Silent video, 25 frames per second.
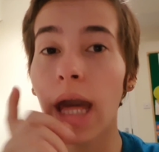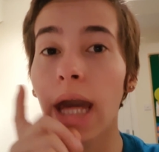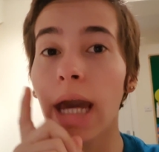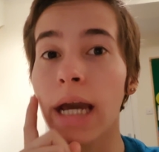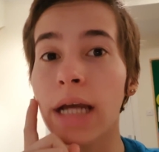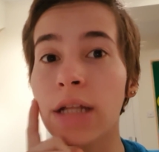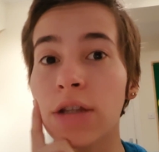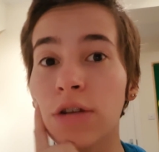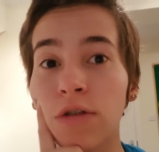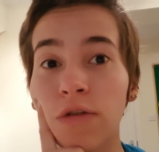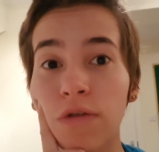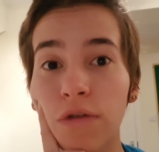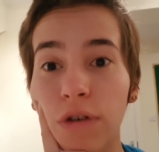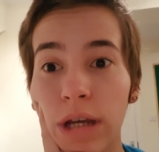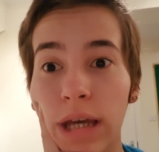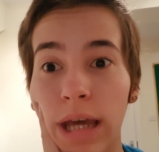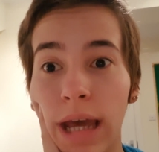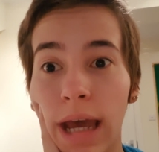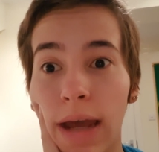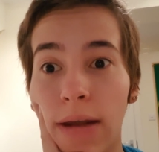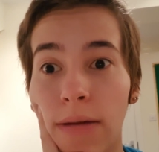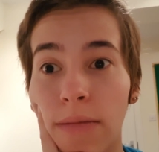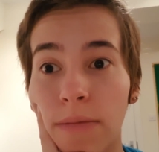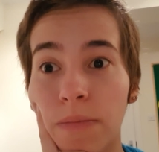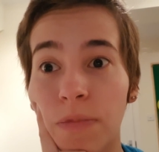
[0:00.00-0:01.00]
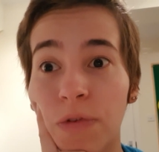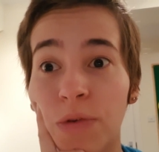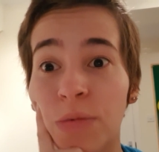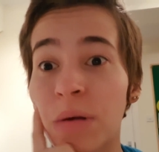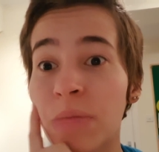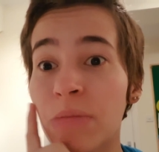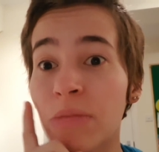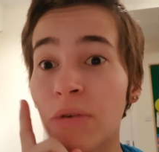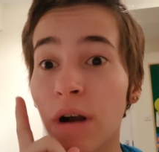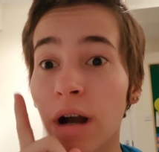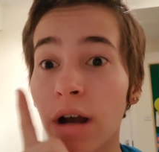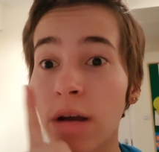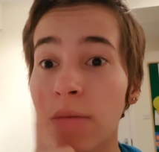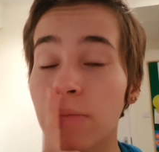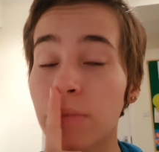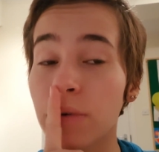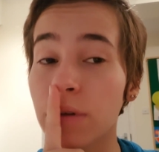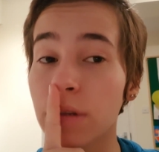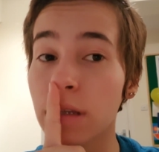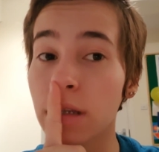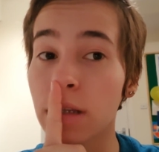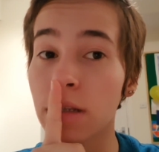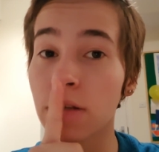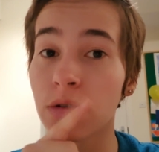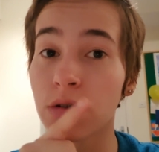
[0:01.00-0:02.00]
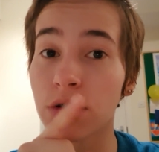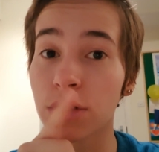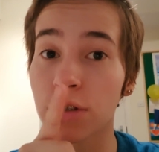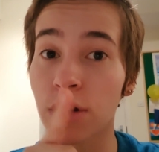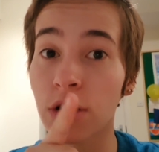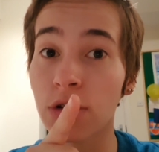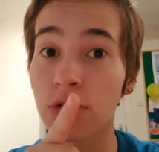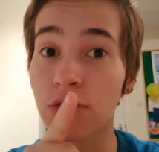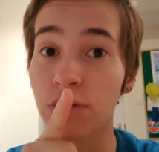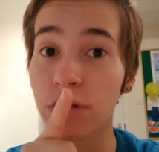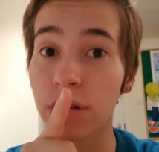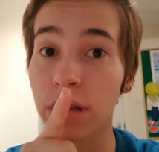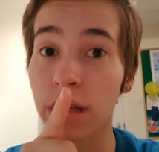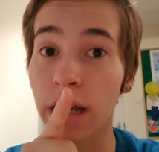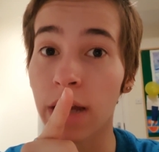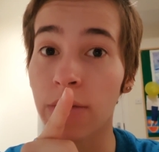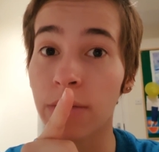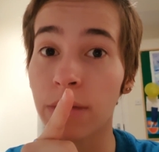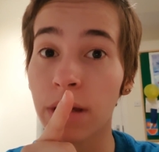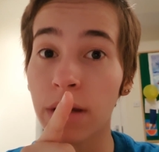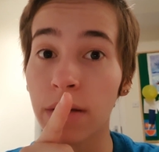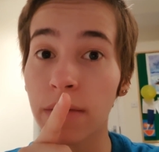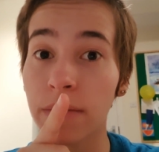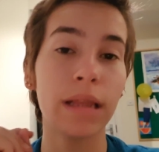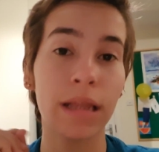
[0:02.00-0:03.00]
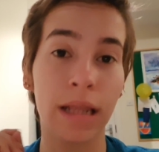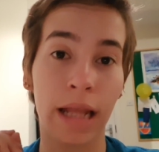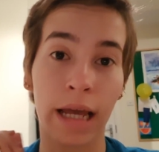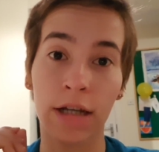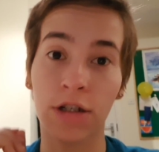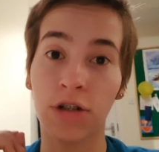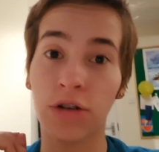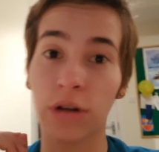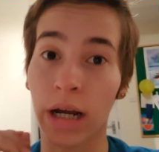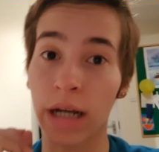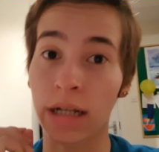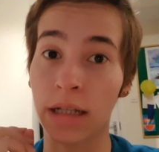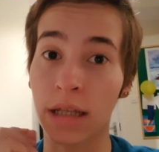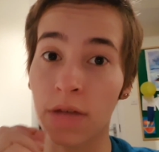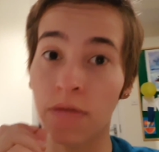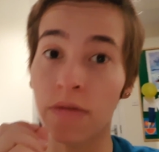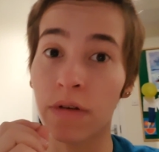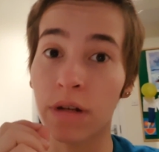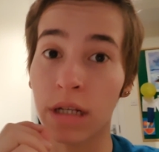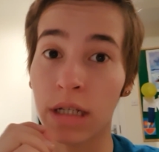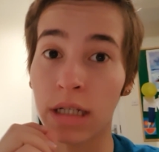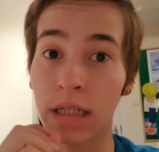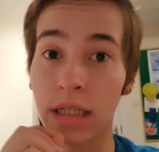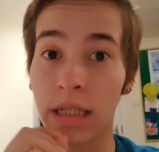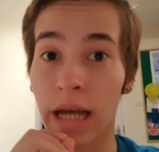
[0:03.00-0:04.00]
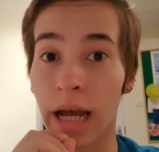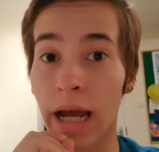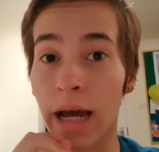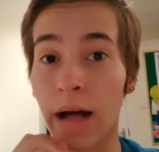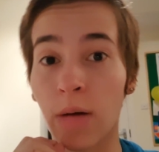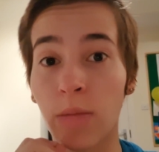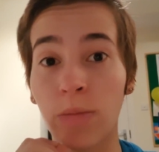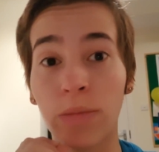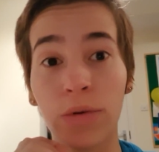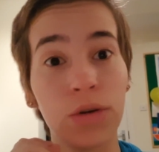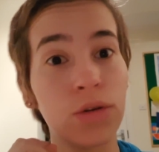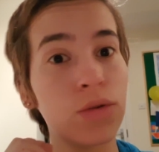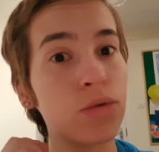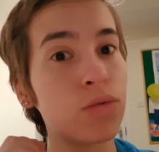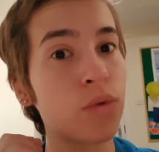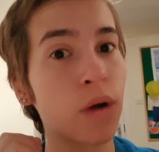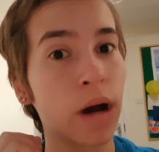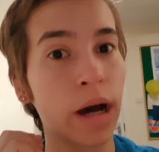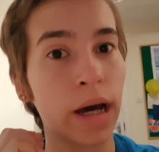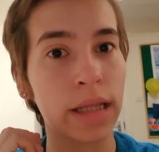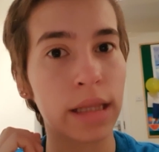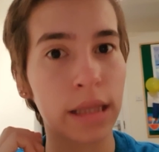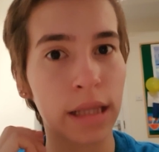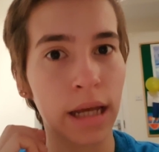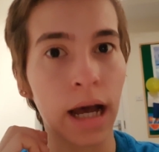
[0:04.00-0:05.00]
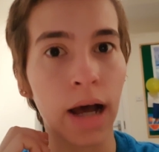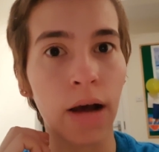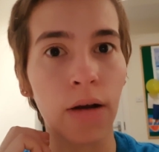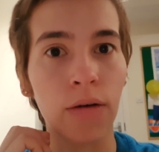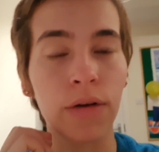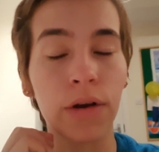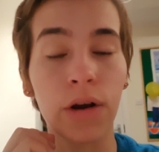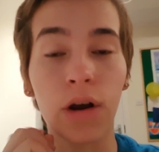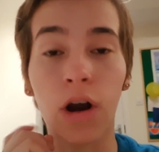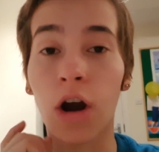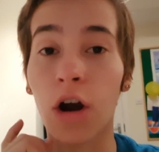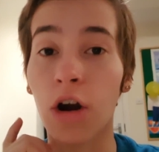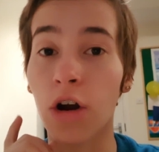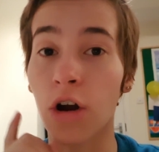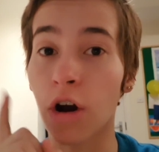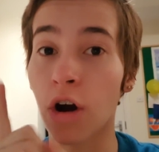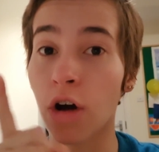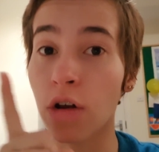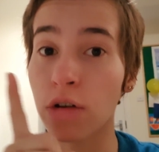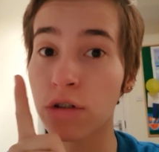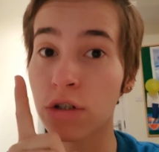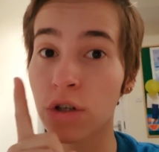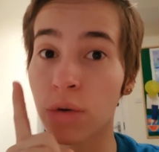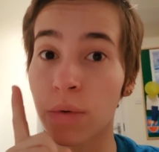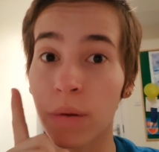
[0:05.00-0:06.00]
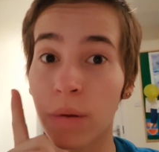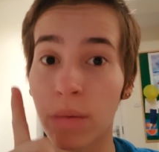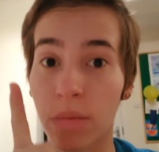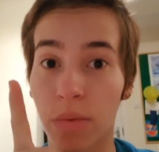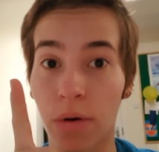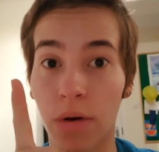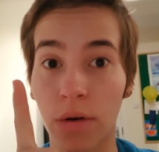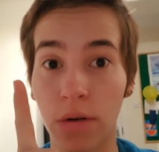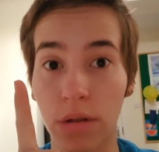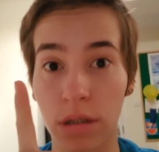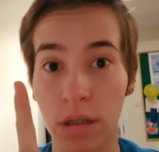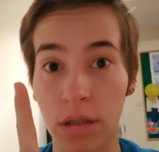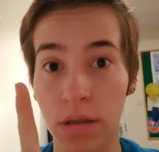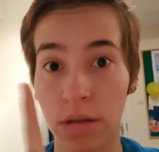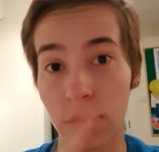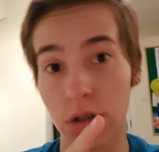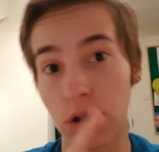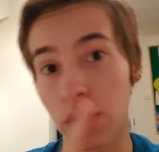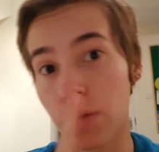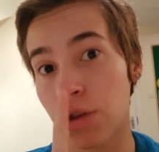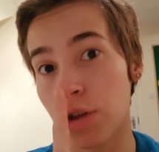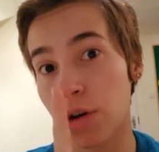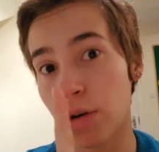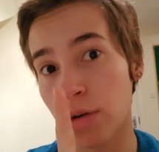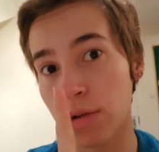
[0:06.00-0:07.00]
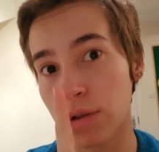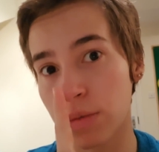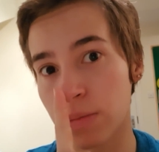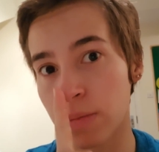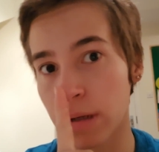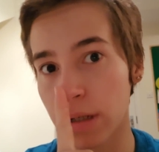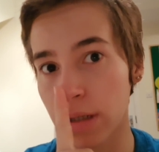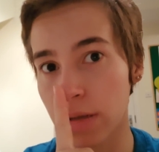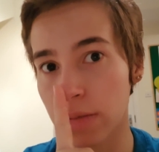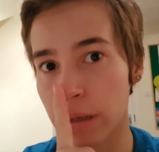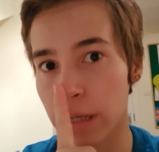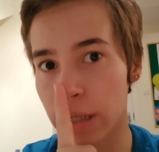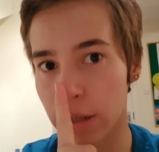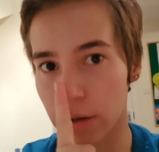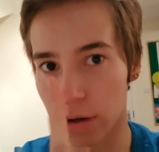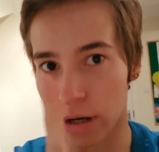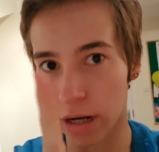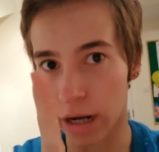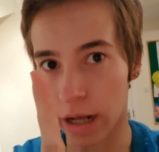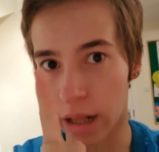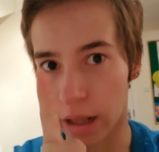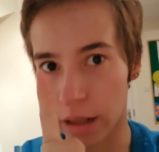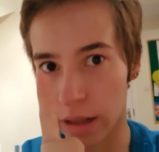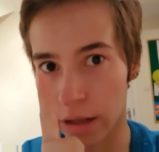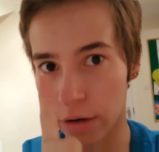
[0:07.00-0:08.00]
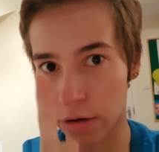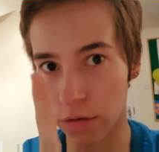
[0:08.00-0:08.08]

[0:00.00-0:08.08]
And don't forget, remember how I put the little slots for climbing? Leisure activities that help you wind down are also important, so those must be in your calendar